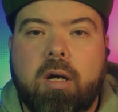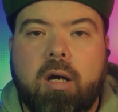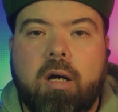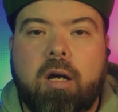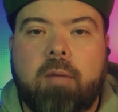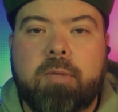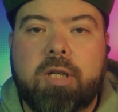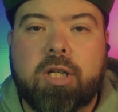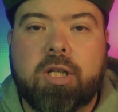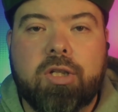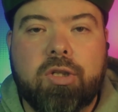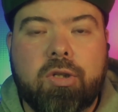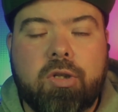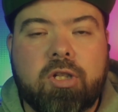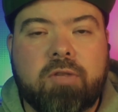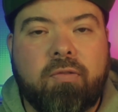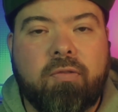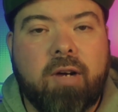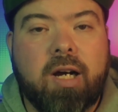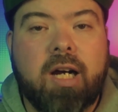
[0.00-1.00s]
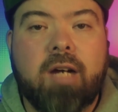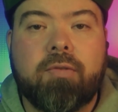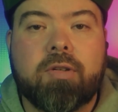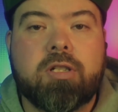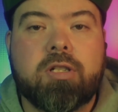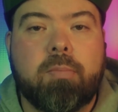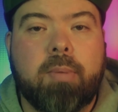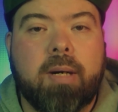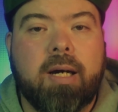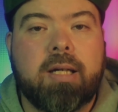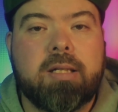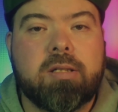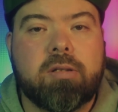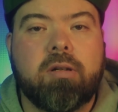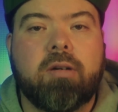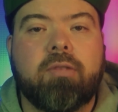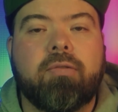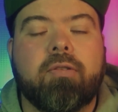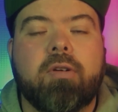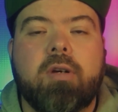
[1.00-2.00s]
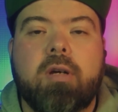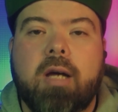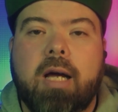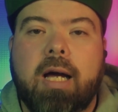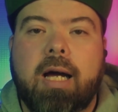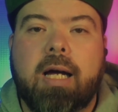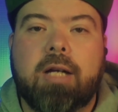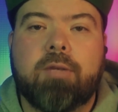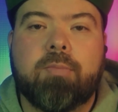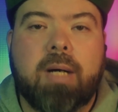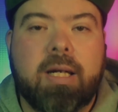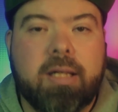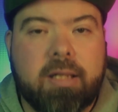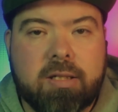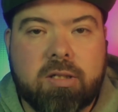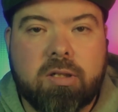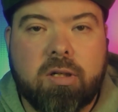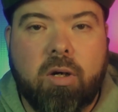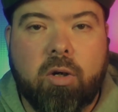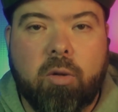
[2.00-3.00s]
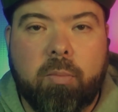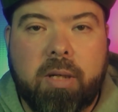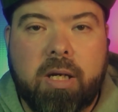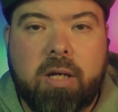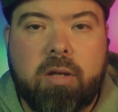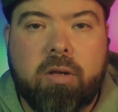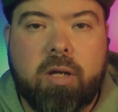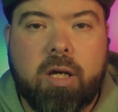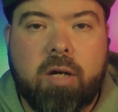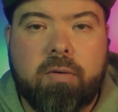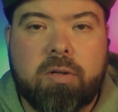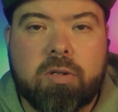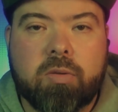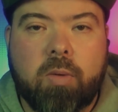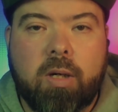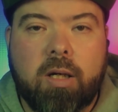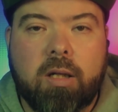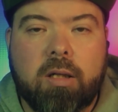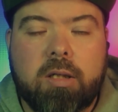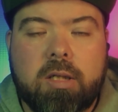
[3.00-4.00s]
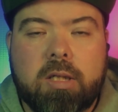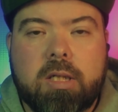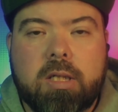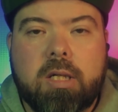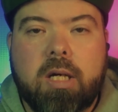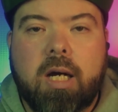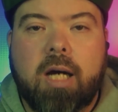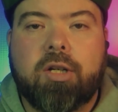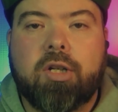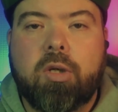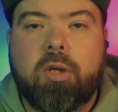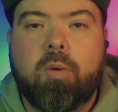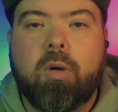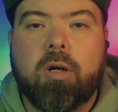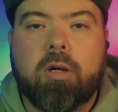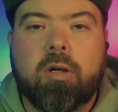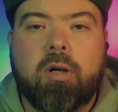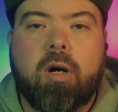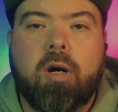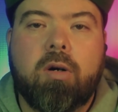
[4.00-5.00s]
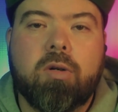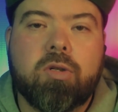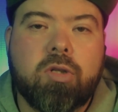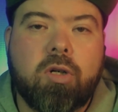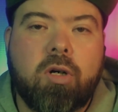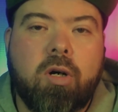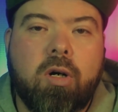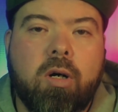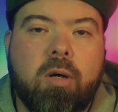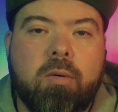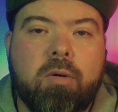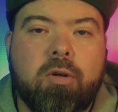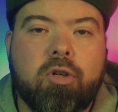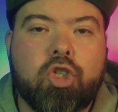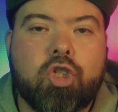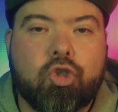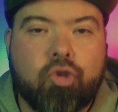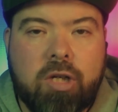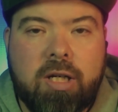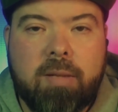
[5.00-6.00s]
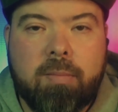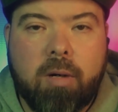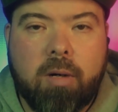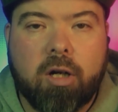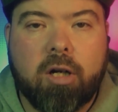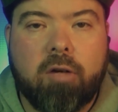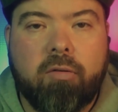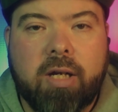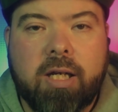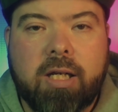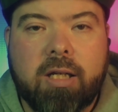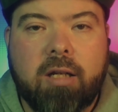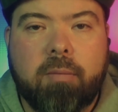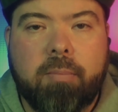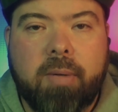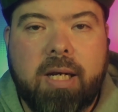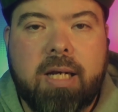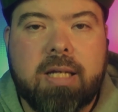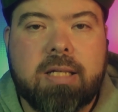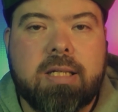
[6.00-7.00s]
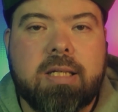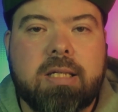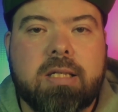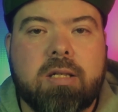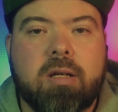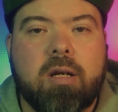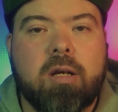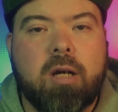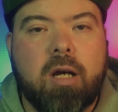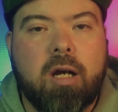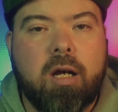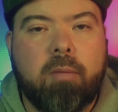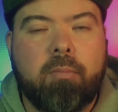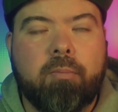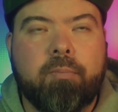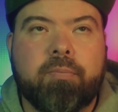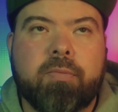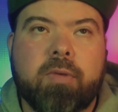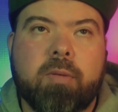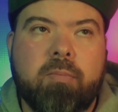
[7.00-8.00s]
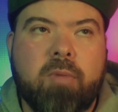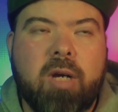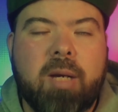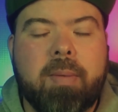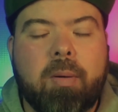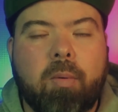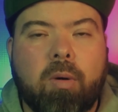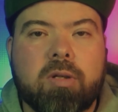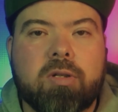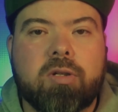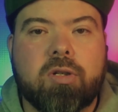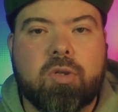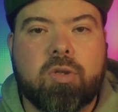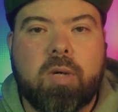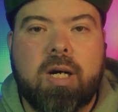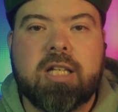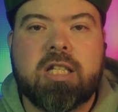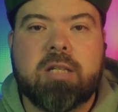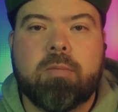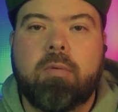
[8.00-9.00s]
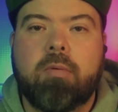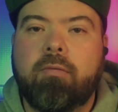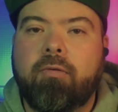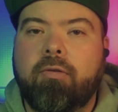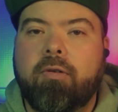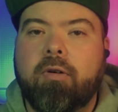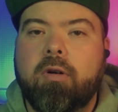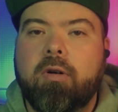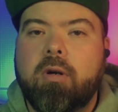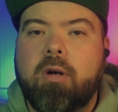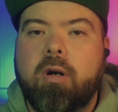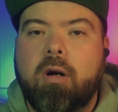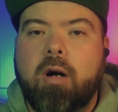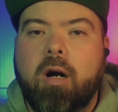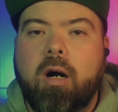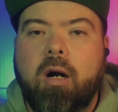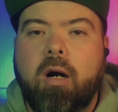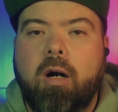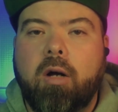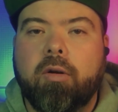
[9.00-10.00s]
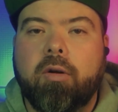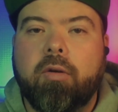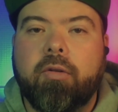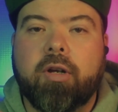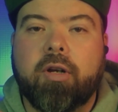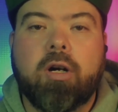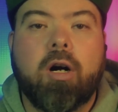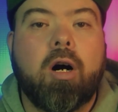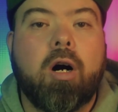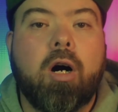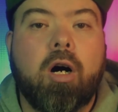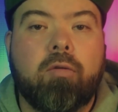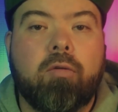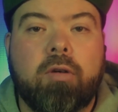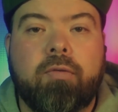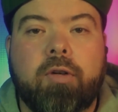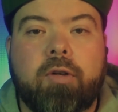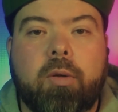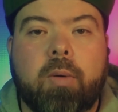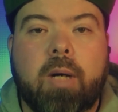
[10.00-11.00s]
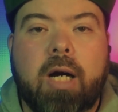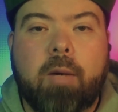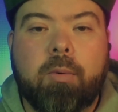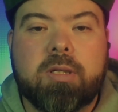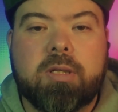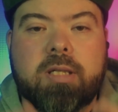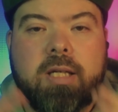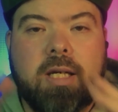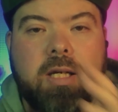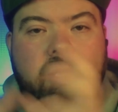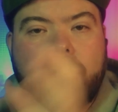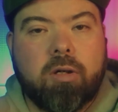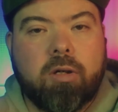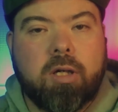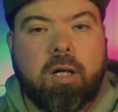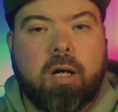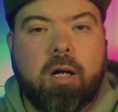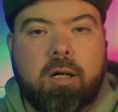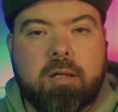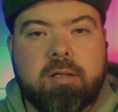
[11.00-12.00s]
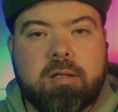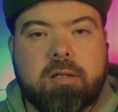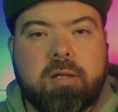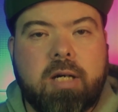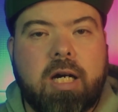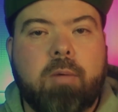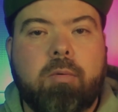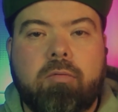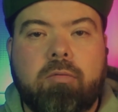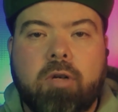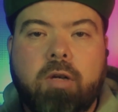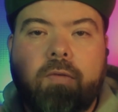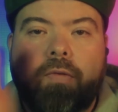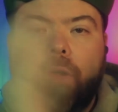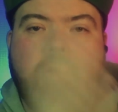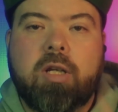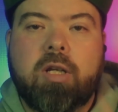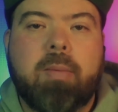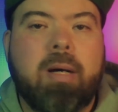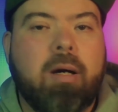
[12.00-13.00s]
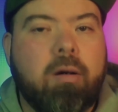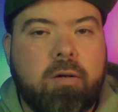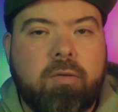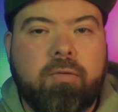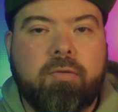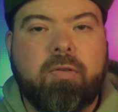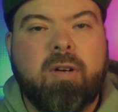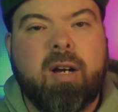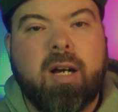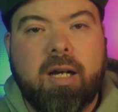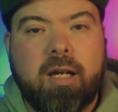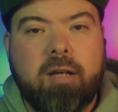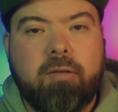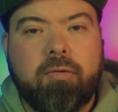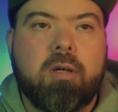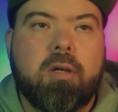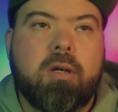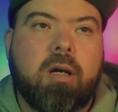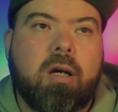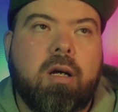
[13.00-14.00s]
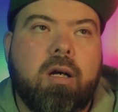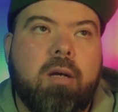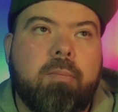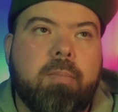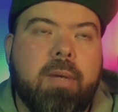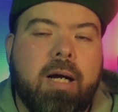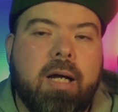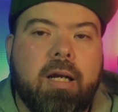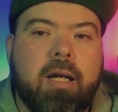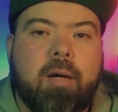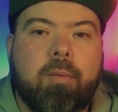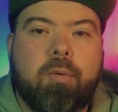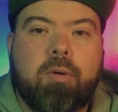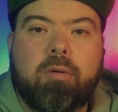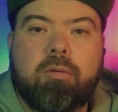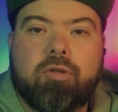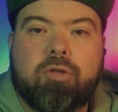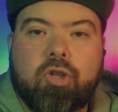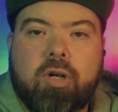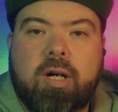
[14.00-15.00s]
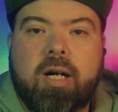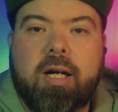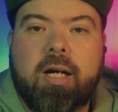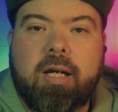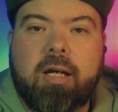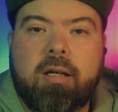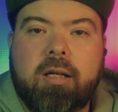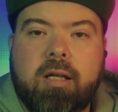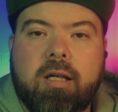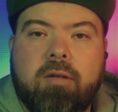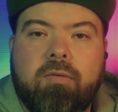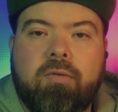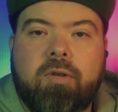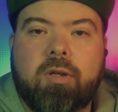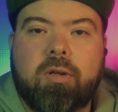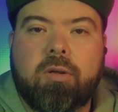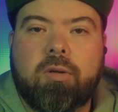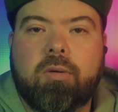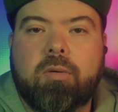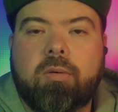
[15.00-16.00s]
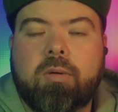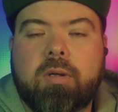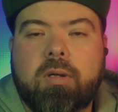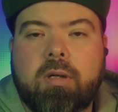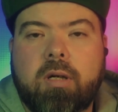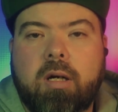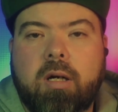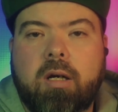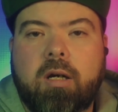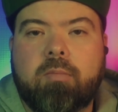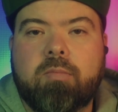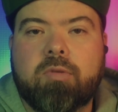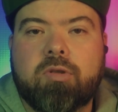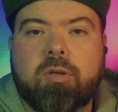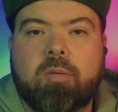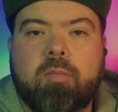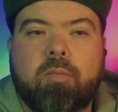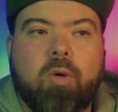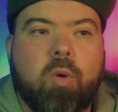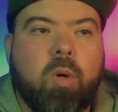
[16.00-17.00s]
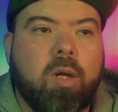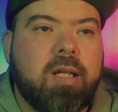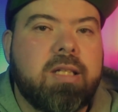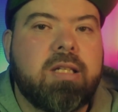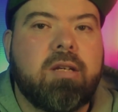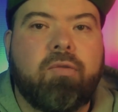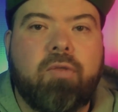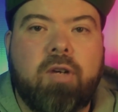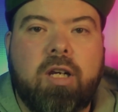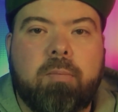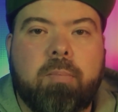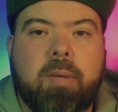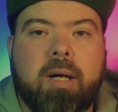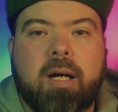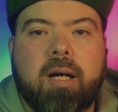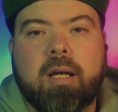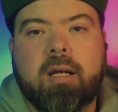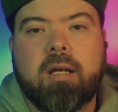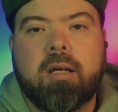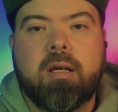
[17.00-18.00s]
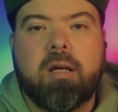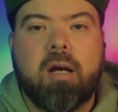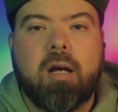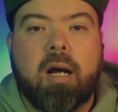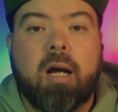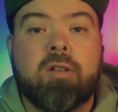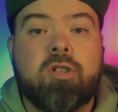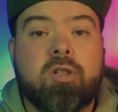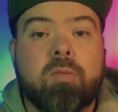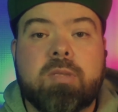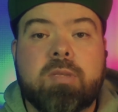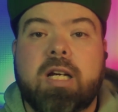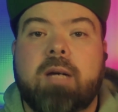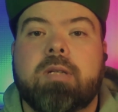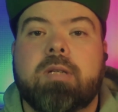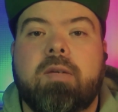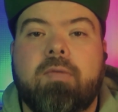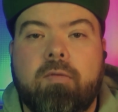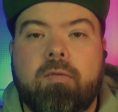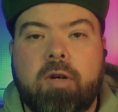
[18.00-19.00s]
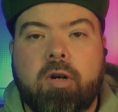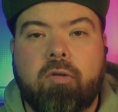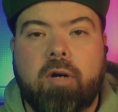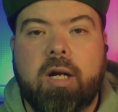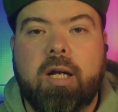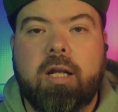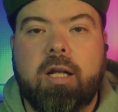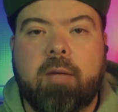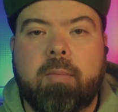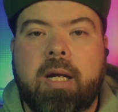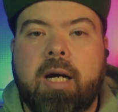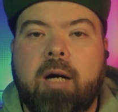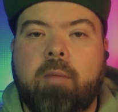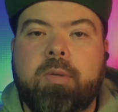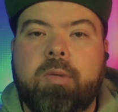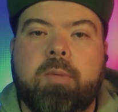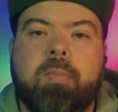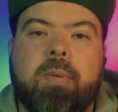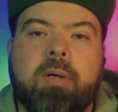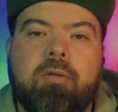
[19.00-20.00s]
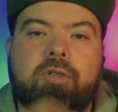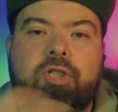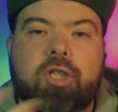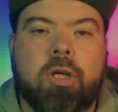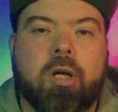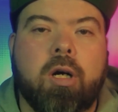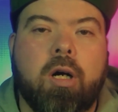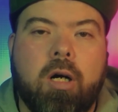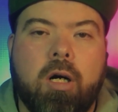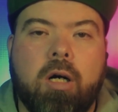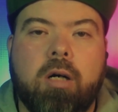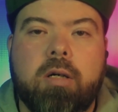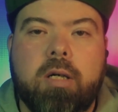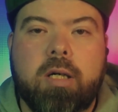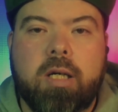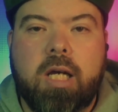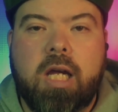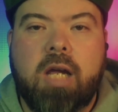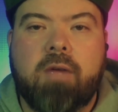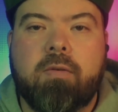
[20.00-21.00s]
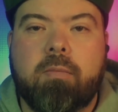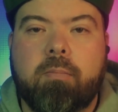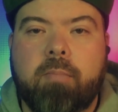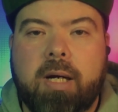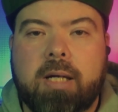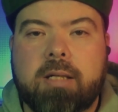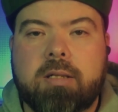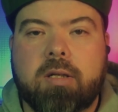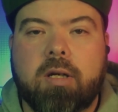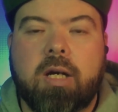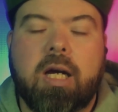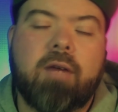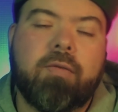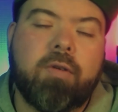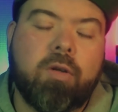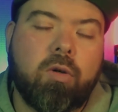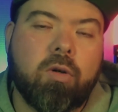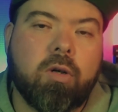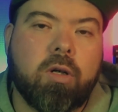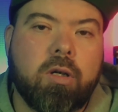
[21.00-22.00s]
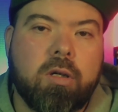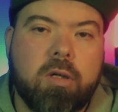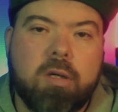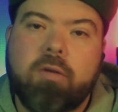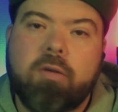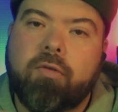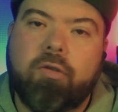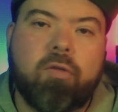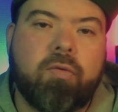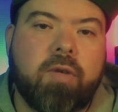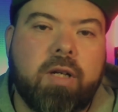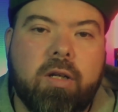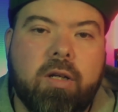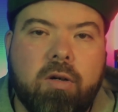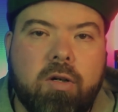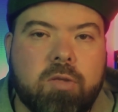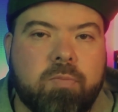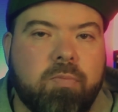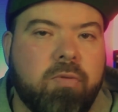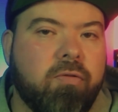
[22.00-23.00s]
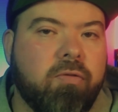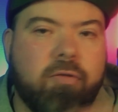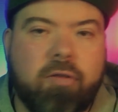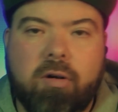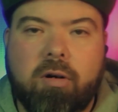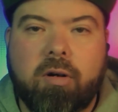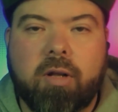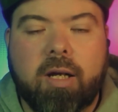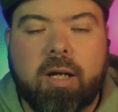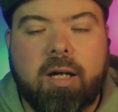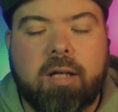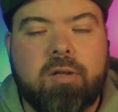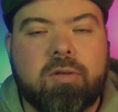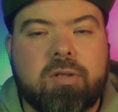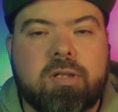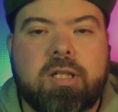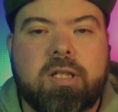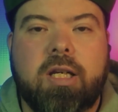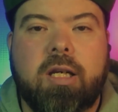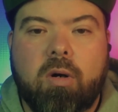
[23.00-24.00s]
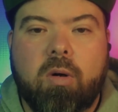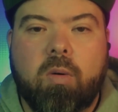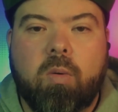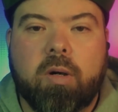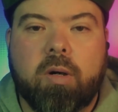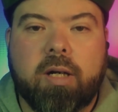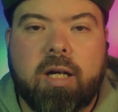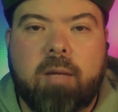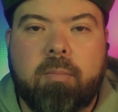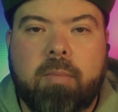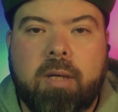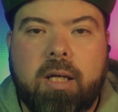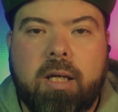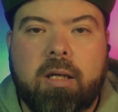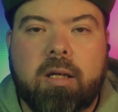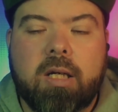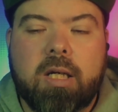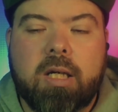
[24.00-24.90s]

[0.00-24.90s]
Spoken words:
You can use Fiverr to buy stuff, and my Discord will be in there as well. I do also stream on a regular basis, maybe once or twice a month, on the CAW review. I will take your CAWs, I will review them out of 5, and I will try and give you some quality feedback, and sometimes even recreate them and help you build your CAW even better. Have a look through videos before that and you'll see what I mean.